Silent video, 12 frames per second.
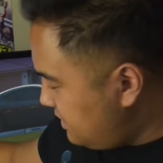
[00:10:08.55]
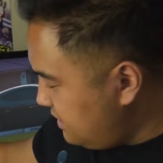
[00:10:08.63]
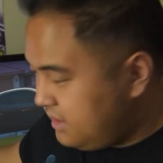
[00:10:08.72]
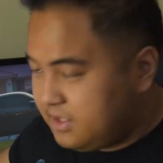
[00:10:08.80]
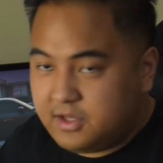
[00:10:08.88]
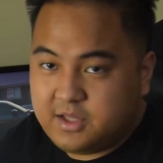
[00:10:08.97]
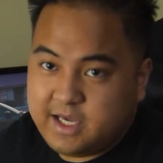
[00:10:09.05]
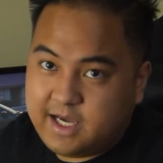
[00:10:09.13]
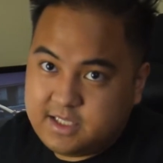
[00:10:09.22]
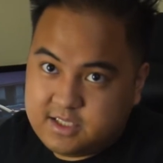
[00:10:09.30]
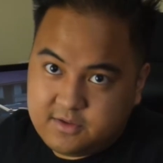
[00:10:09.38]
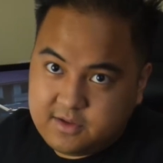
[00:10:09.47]
The other thing I
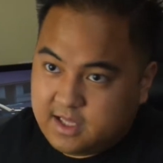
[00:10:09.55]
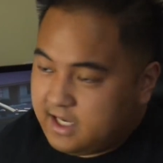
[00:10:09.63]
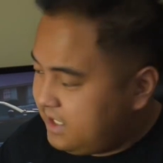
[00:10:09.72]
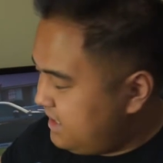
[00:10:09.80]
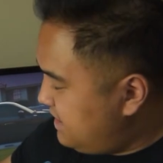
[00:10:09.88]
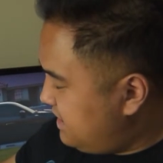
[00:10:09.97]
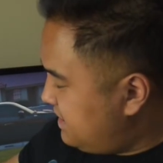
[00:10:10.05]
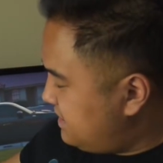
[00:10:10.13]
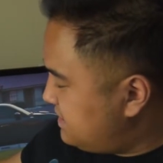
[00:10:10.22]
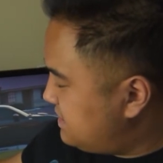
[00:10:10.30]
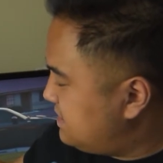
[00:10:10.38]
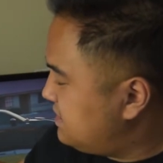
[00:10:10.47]
don't like
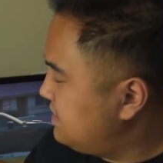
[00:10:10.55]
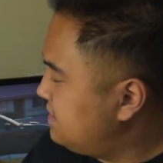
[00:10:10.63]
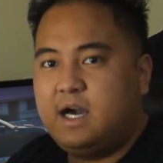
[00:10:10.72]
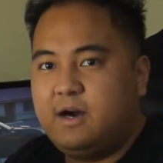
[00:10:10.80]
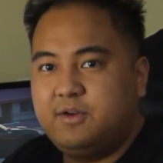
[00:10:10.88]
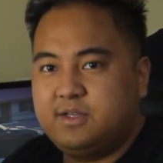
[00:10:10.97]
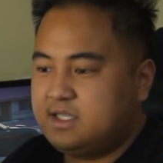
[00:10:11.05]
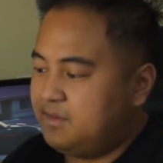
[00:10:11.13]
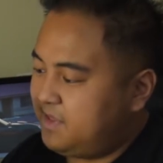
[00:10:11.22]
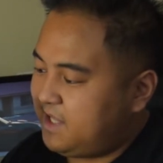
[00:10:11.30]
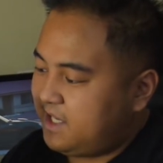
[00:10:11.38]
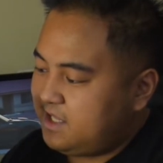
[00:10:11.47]
is how there's
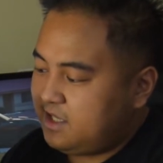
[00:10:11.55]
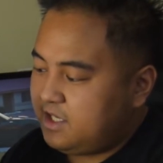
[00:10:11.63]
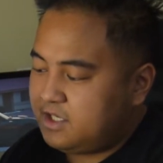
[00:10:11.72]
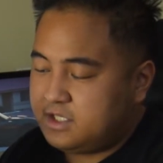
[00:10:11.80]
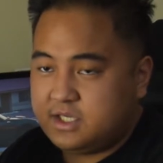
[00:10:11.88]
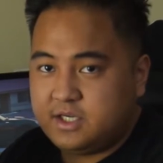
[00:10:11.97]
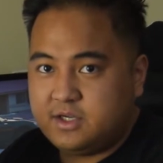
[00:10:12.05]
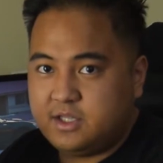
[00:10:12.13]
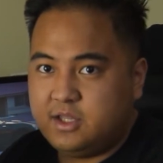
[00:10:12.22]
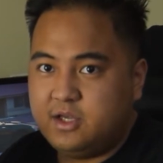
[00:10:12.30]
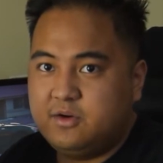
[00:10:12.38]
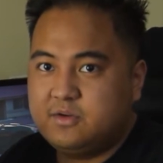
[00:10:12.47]
some light leakage here in the
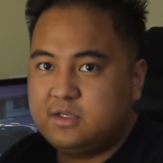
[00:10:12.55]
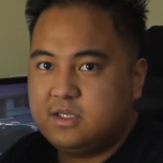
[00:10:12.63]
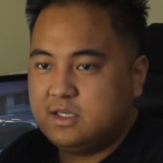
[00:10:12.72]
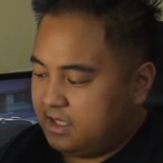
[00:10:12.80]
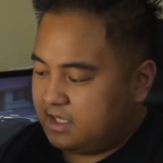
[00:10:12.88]
nose.